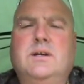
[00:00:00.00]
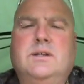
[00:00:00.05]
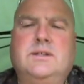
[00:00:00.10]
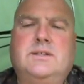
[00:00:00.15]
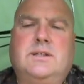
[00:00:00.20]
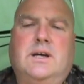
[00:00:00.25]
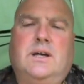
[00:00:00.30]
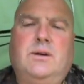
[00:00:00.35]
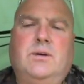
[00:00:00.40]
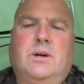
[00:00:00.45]

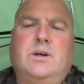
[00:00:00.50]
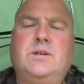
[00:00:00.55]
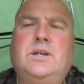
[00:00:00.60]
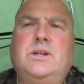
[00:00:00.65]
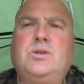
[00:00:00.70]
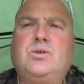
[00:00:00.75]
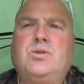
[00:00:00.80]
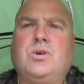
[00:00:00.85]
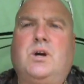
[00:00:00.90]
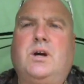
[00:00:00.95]
So I
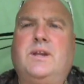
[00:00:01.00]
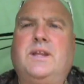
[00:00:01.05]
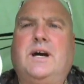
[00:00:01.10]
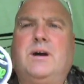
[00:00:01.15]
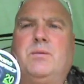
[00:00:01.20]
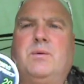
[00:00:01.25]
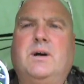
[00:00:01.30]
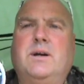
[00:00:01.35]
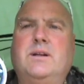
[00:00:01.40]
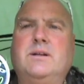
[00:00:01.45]
did try
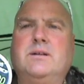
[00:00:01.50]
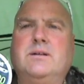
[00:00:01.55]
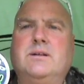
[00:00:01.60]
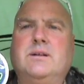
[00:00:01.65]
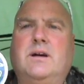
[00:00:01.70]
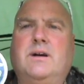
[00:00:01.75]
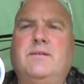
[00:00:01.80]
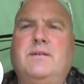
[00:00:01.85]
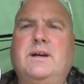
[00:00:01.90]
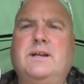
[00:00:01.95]
that one.
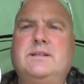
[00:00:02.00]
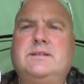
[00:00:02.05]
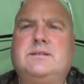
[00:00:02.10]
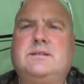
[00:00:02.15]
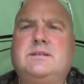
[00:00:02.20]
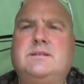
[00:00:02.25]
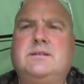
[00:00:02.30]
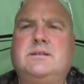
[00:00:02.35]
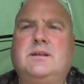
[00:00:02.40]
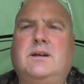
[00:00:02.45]
I've
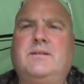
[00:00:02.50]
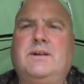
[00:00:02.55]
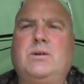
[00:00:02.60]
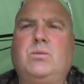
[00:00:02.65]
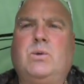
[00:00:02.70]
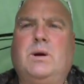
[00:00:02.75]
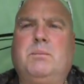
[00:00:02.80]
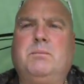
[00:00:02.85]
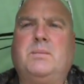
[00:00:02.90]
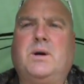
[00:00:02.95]

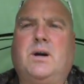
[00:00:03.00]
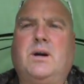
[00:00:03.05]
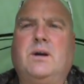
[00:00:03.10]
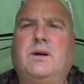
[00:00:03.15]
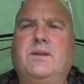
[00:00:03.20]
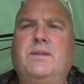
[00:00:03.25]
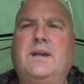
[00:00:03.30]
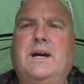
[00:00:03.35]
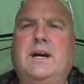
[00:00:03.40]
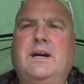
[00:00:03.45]
had one bite
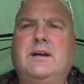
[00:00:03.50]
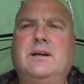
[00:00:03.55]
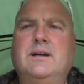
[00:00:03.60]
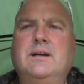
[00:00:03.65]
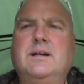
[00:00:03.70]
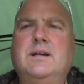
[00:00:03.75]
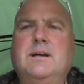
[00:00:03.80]
on that,